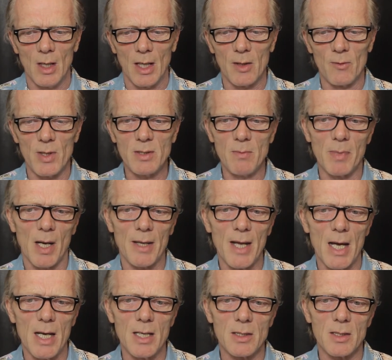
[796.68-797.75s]
And the reason behind
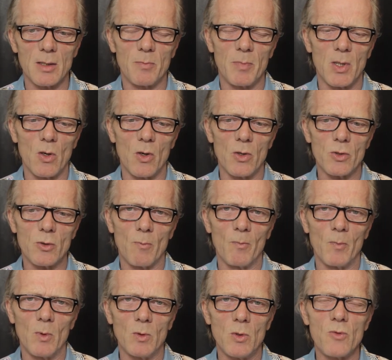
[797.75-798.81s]
that is, is because
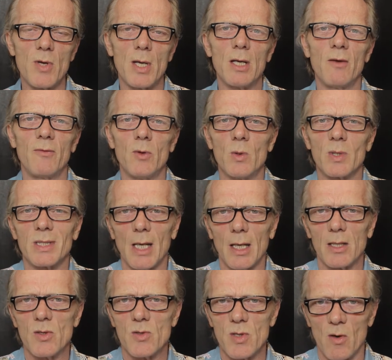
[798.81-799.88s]
you think if you
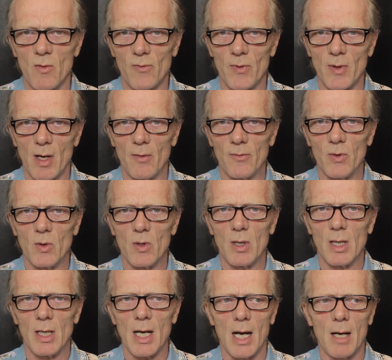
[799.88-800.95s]
attack yourself enough, you're going
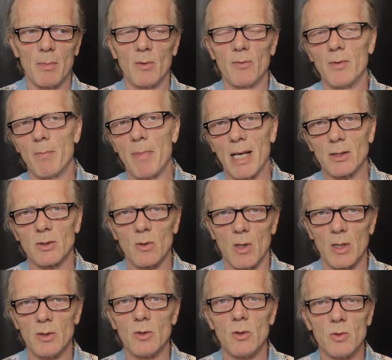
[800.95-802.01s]
to get up off your
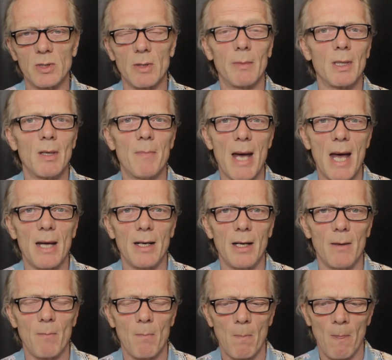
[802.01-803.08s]
backside and do something about
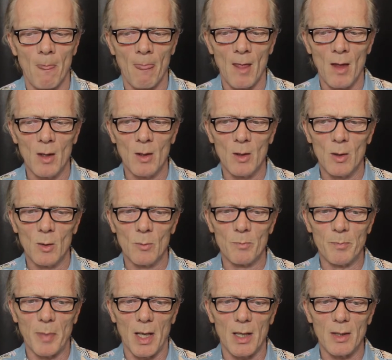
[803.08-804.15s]
it.
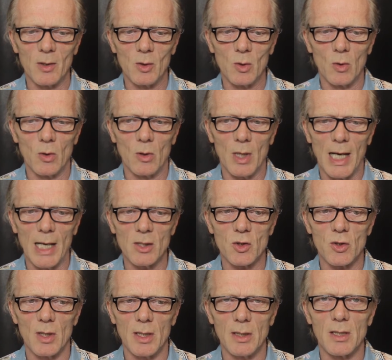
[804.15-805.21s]
But you're
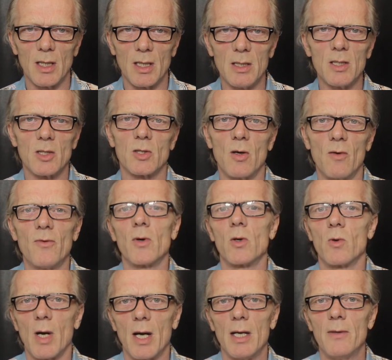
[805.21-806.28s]
actually digging yourself a
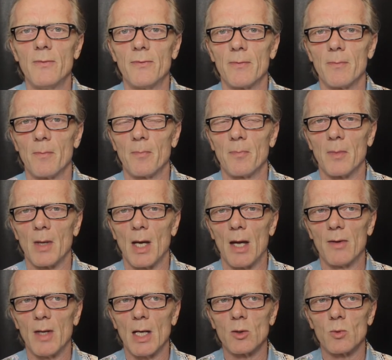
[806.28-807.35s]
grave.
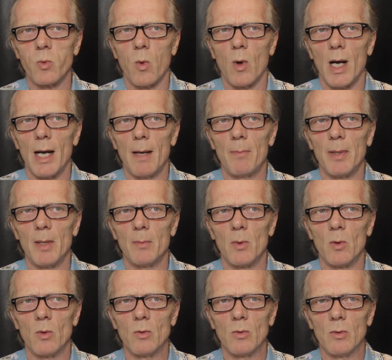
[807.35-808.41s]
And that's why
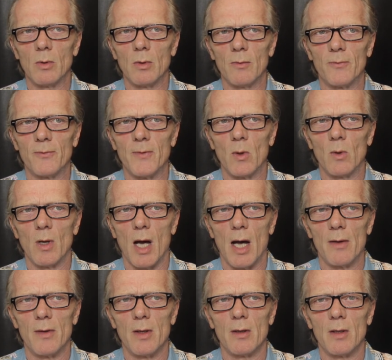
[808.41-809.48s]
people feel
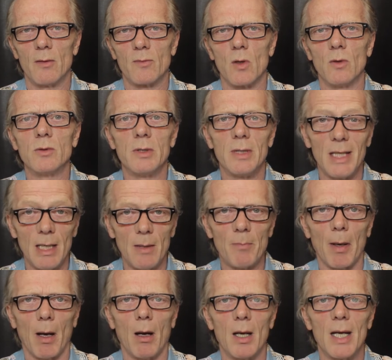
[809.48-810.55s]
like that they've gone
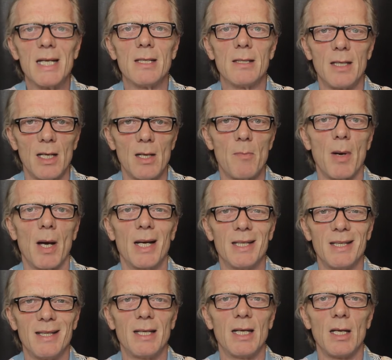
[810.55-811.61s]
deeper and deeper
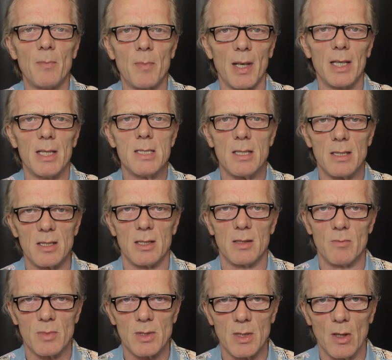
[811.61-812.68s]
and deeper into
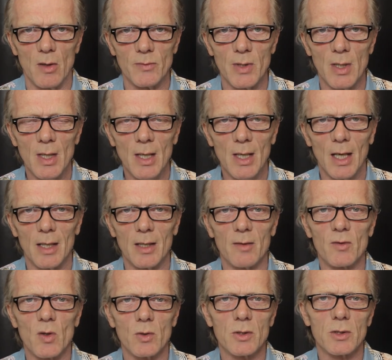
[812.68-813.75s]
themselves. And
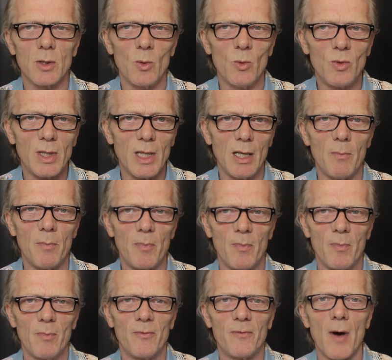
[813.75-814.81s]
they've gone so deep,
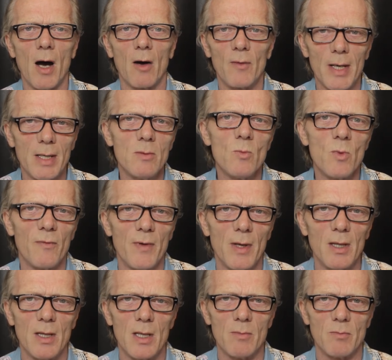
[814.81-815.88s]
far in
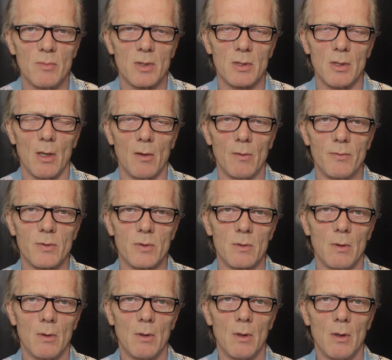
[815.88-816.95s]
within themselves
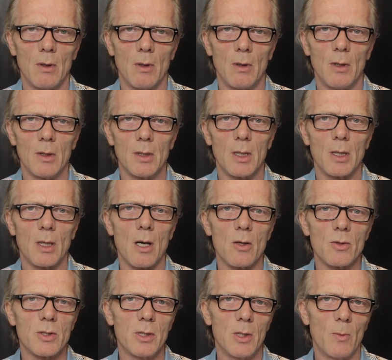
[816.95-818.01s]
that they
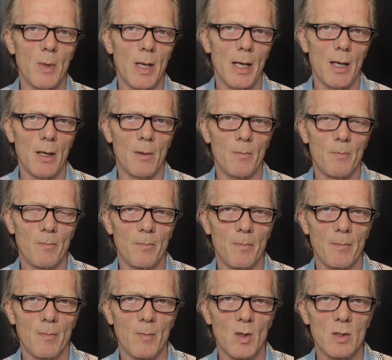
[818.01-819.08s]
can't see a way out.
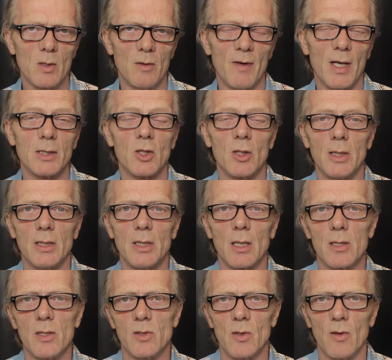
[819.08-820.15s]
So you've actually
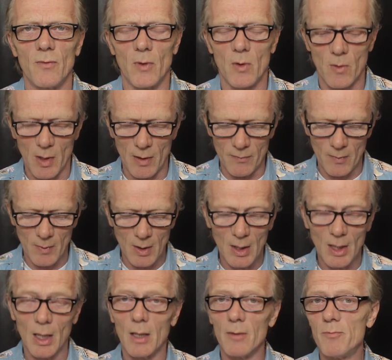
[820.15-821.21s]
dug yourself a grave.
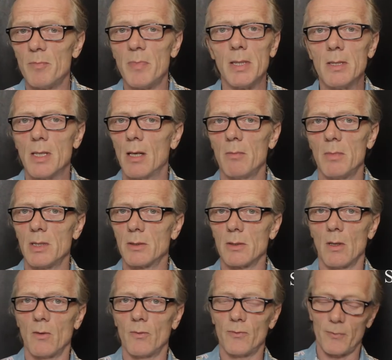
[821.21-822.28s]
I've been there
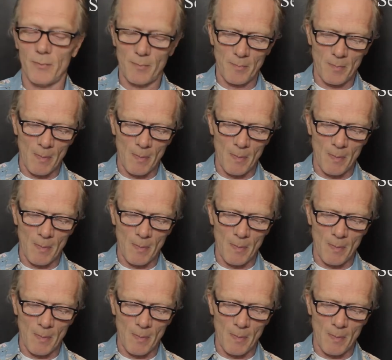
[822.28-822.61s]
myself.